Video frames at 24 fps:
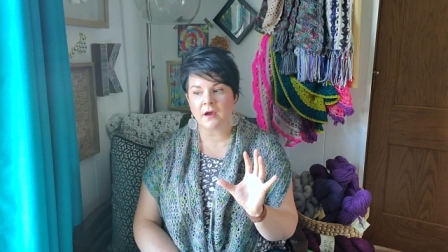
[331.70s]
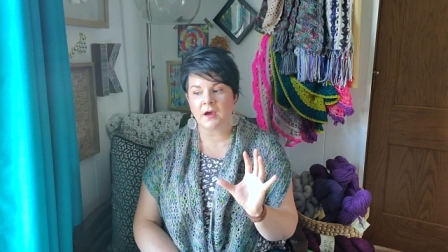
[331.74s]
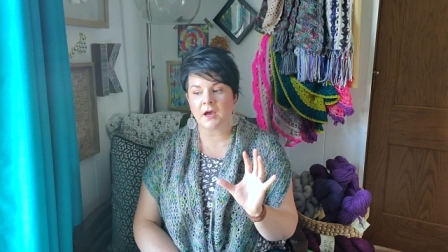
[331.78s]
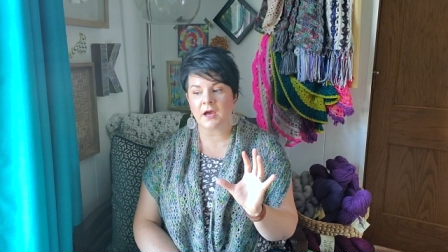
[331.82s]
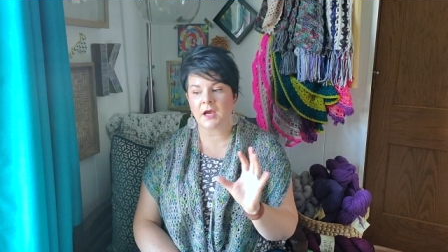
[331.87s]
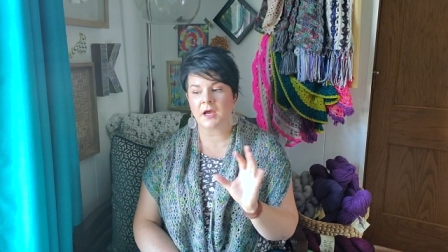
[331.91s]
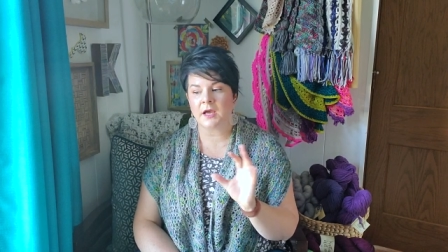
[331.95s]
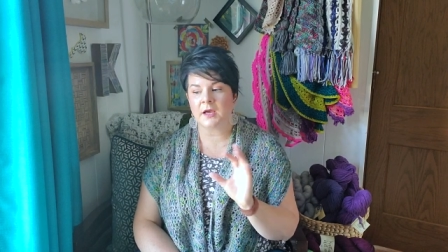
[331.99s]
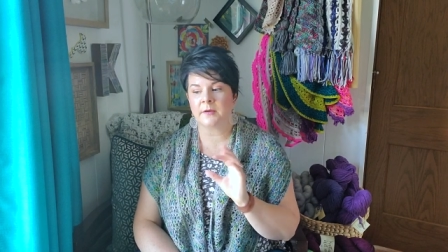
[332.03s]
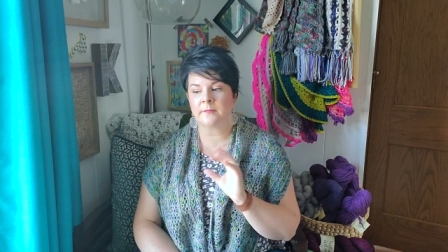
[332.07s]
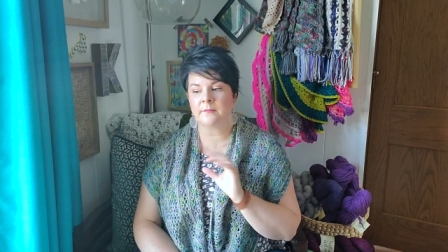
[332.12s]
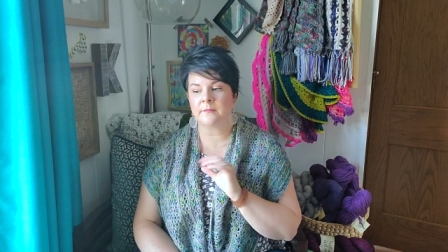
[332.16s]

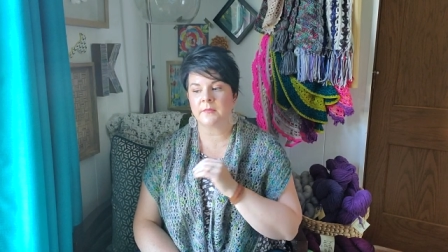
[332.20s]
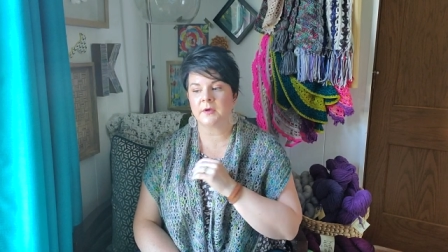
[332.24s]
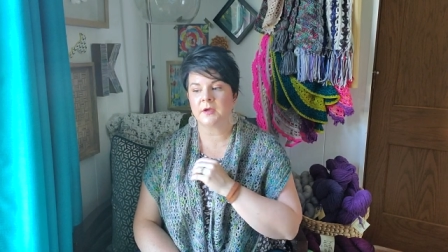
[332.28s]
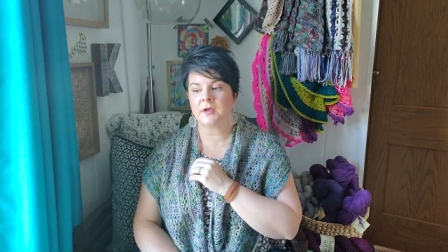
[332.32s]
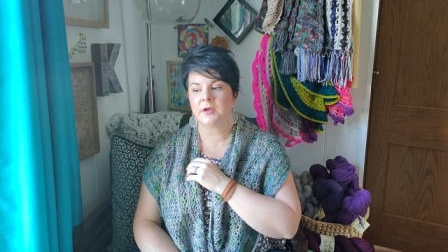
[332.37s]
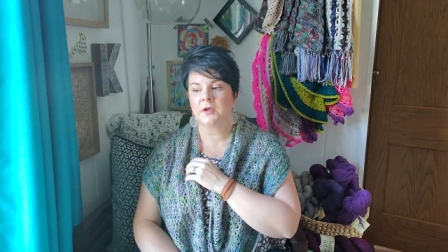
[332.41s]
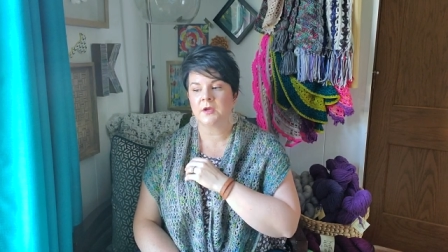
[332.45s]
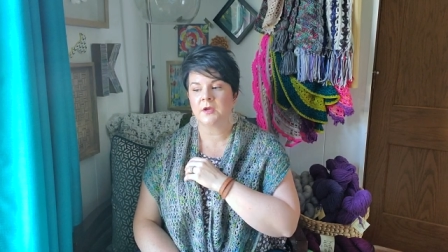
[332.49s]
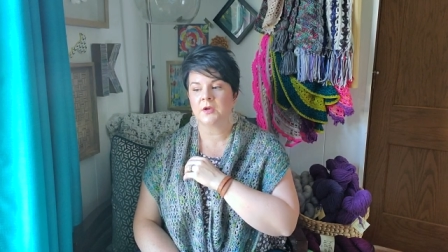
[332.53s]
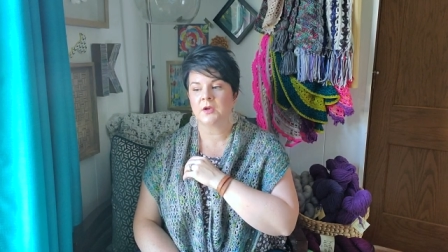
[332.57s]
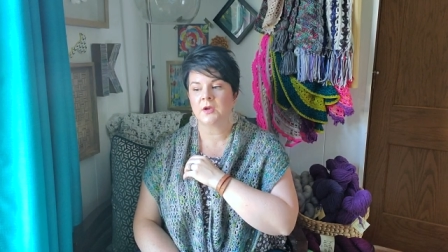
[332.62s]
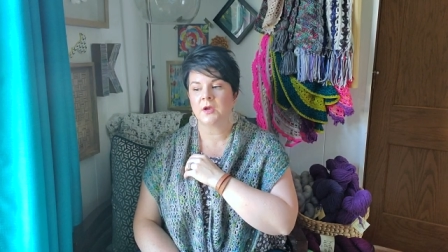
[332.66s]
Um,
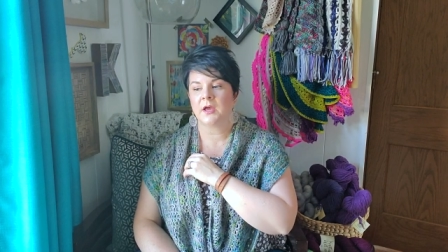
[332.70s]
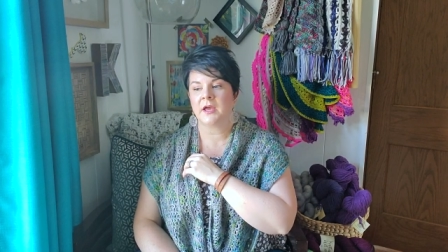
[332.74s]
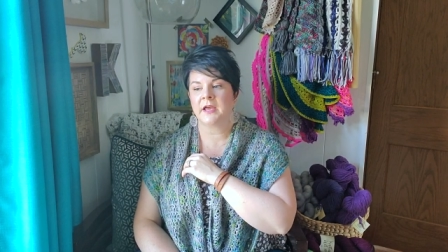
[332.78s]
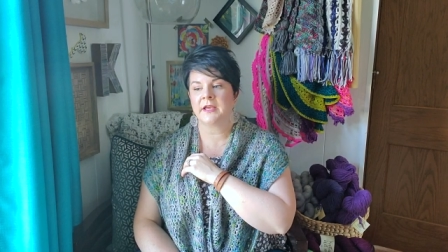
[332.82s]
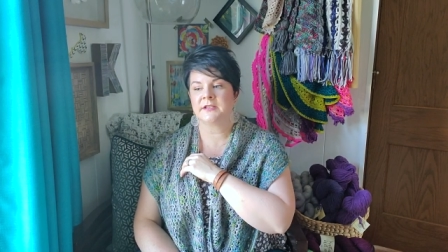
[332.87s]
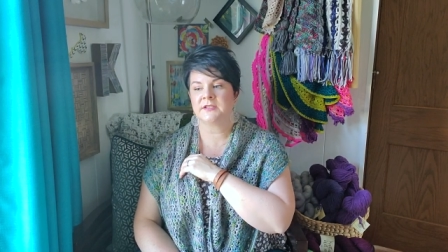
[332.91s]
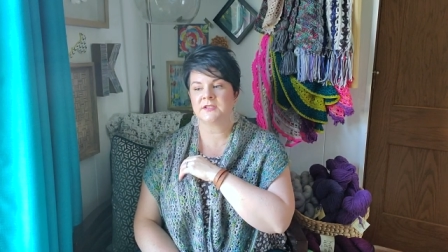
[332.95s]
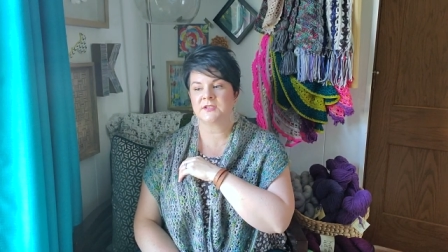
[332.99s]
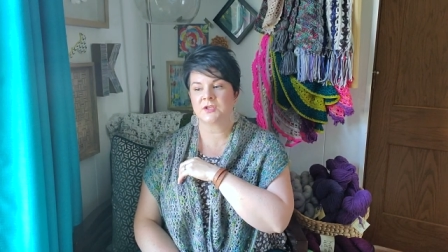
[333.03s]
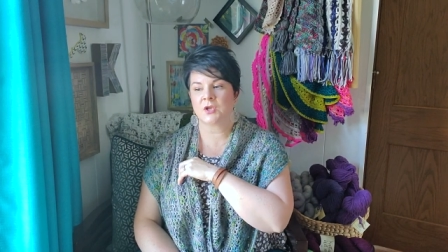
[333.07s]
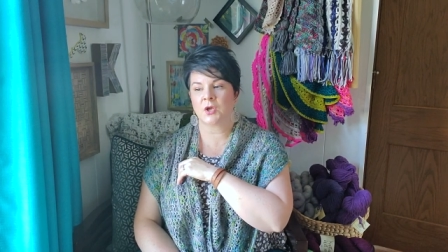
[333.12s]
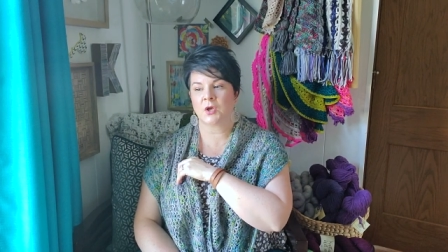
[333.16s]

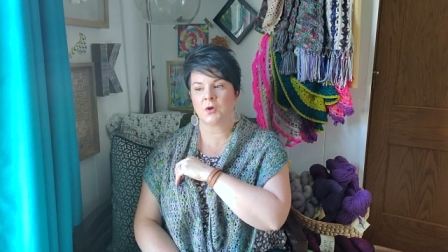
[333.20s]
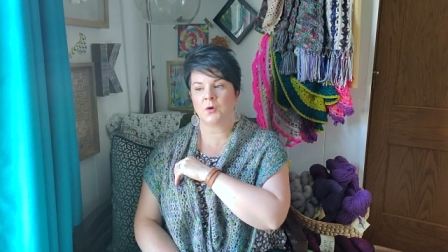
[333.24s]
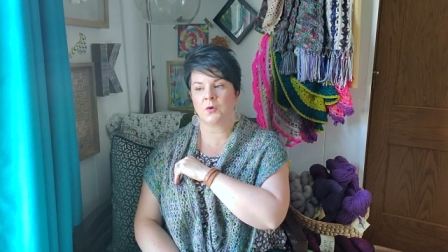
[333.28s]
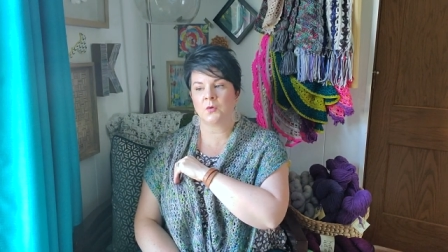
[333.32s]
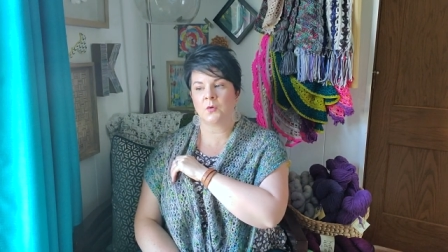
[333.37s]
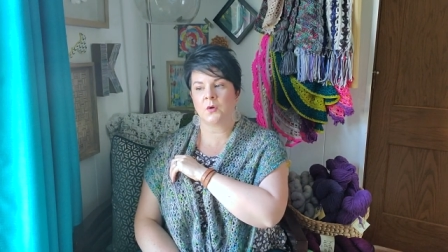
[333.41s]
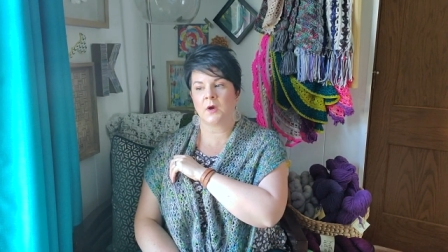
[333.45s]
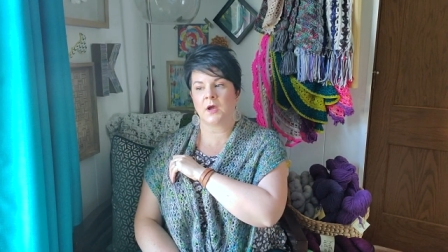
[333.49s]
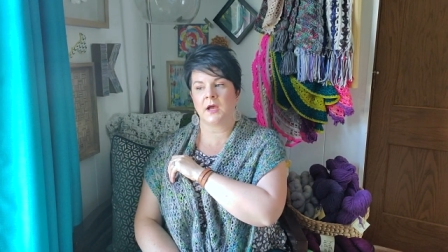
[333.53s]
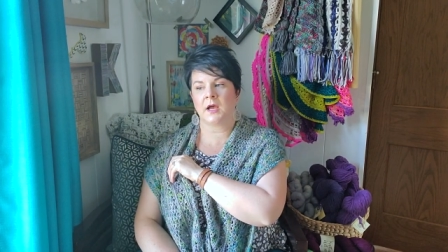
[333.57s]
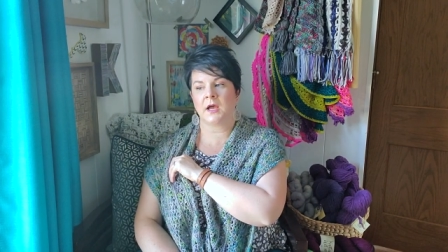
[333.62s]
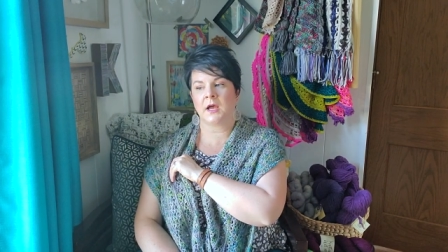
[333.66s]
and
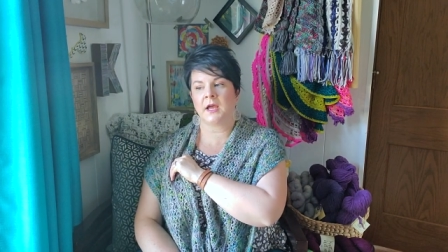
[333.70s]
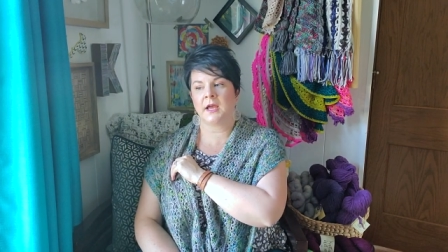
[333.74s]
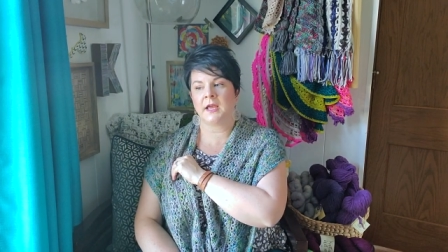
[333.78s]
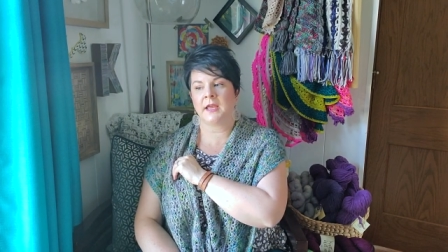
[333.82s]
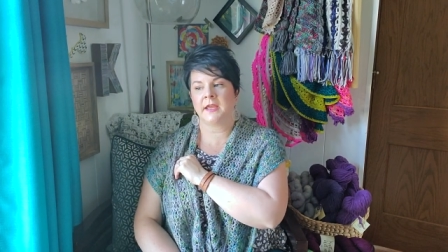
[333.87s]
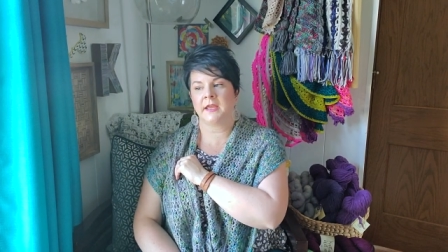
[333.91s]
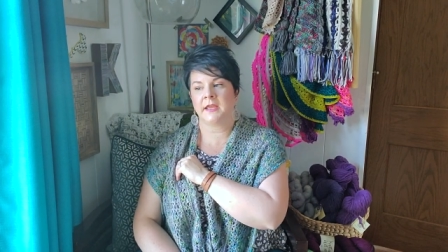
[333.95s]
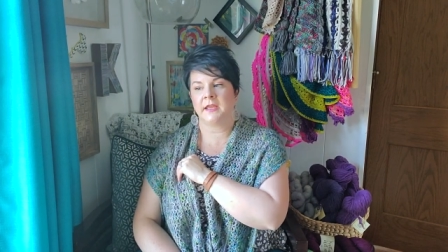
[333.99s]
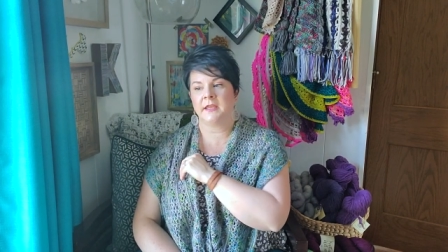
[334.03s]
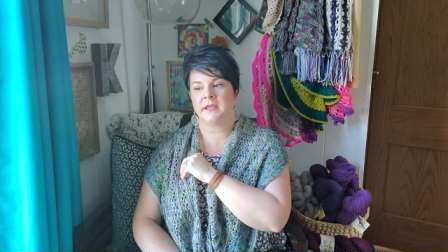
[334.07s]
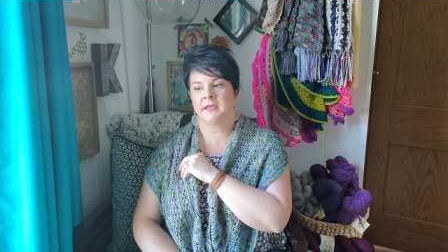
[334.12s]
so I,